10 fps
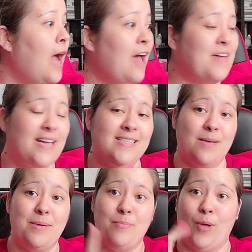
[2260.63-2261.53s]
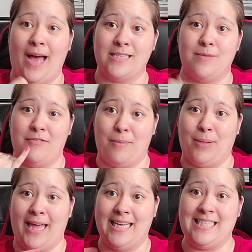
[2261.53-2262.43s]
I've had some people ask me if I
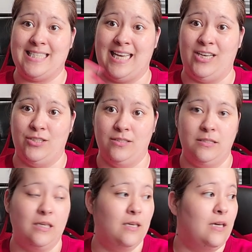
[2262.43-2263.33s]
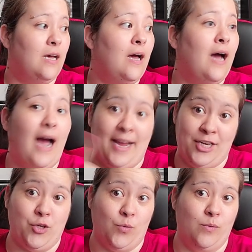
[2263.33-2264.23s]
plan to sell. I
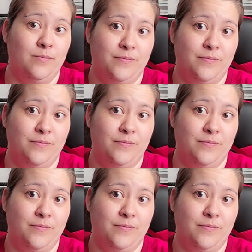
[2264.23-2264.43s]
do.